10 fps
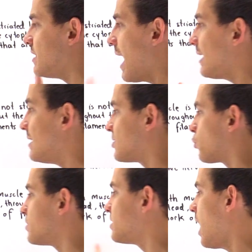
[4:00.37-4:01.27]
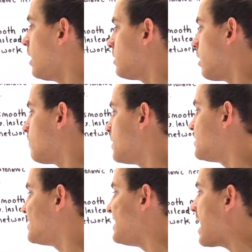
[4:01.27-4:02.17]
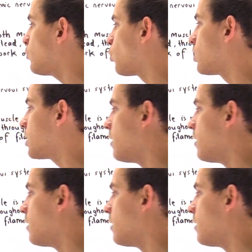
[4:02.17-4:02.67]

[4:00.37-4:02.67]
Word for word: that is a result of this network